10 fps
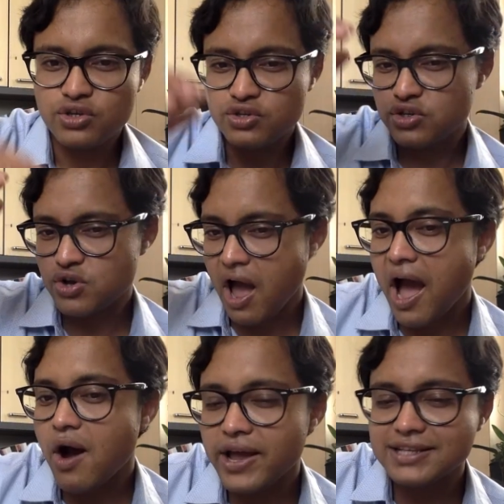So
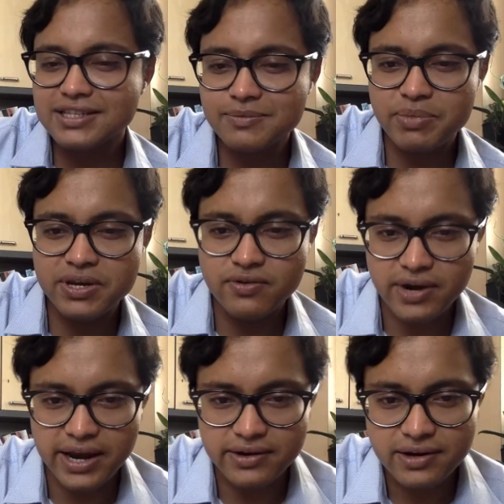how has it been
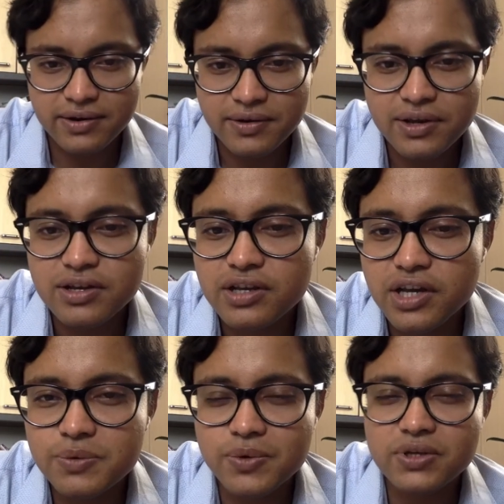read?
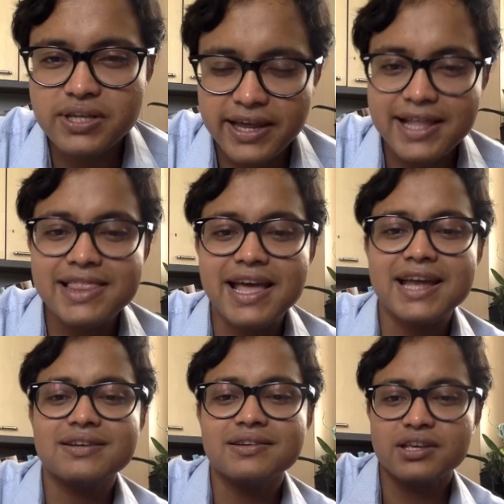It was held that